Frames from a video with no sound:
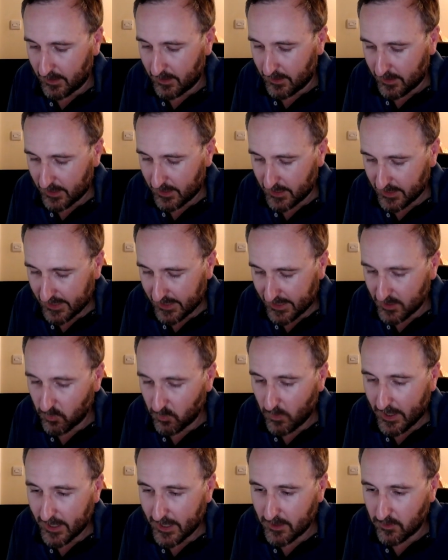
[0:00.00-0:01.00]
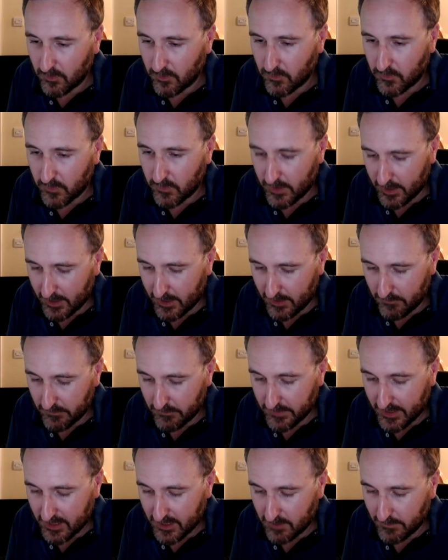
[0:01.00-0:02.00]
and he has a way of
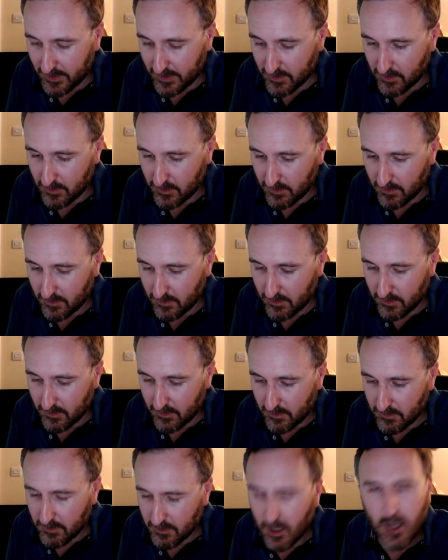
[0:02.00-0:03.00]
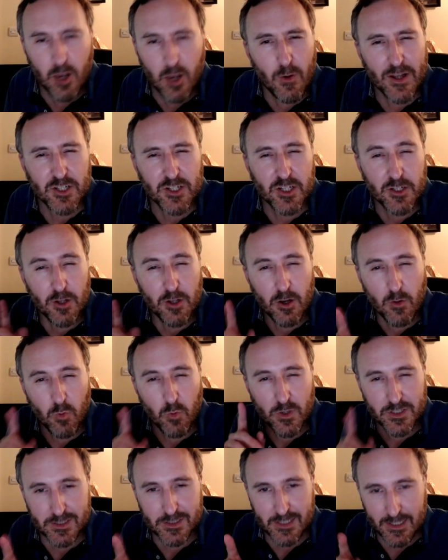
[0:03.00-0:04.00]
getting me to. No, actually, no, it
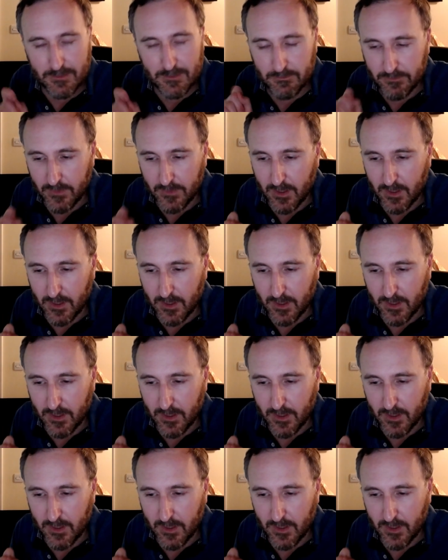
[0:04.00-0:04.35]
wasn't him.